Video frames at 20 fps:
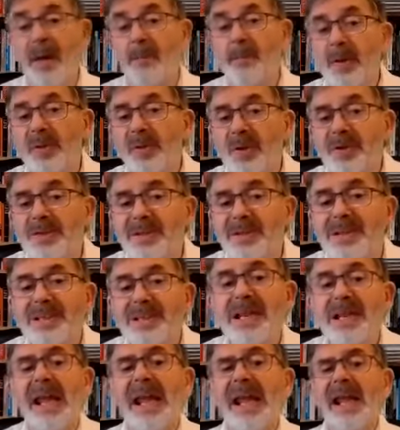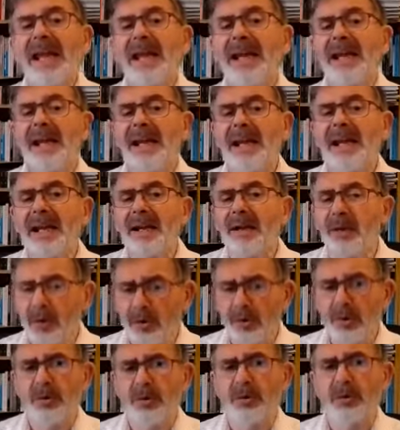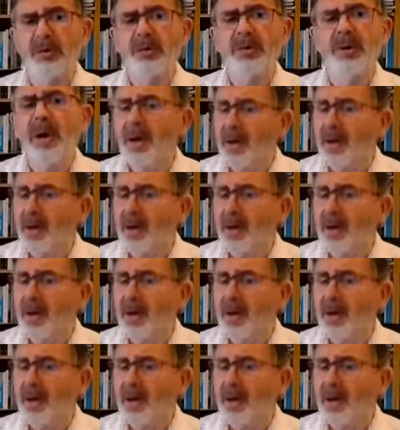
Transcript: but there's nae enough